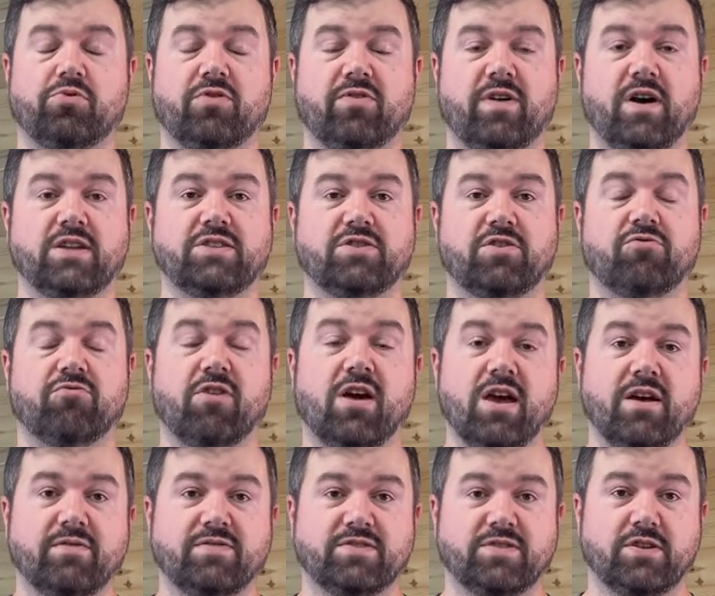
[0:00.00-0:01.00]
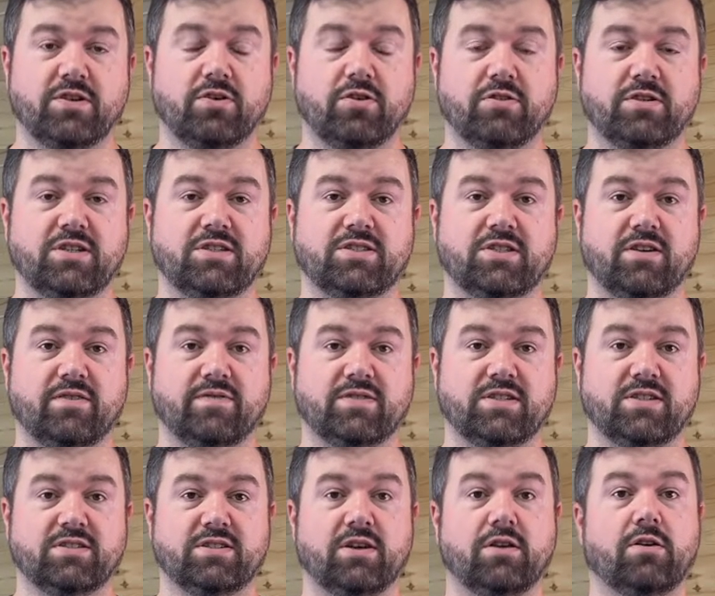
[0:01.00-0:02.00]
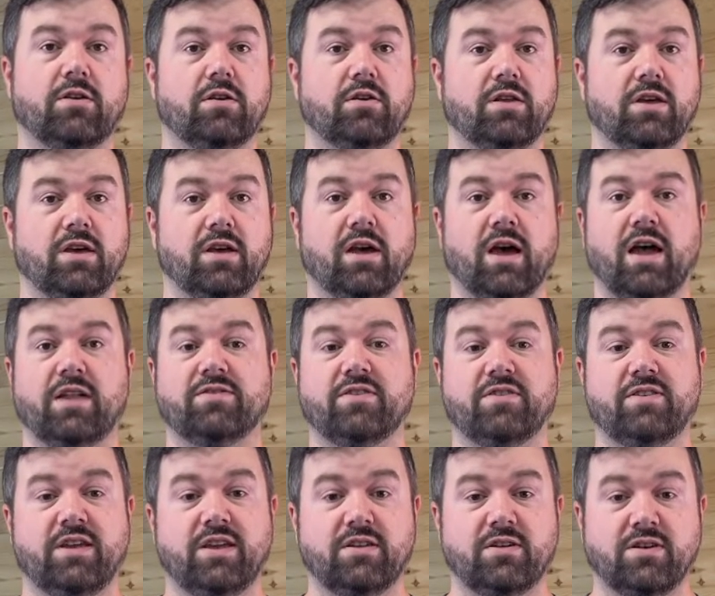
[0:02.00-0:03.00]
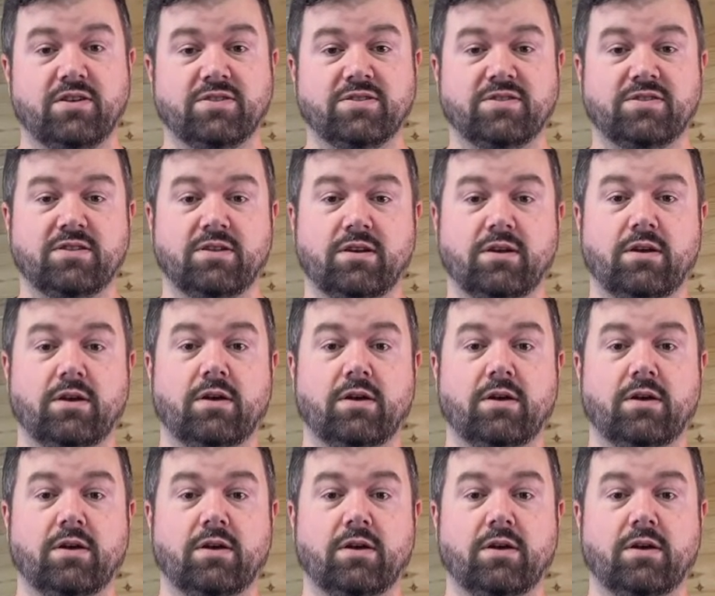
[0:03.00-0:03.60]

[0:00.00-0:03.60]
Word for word: provides an array of security services, including anti-DDoS,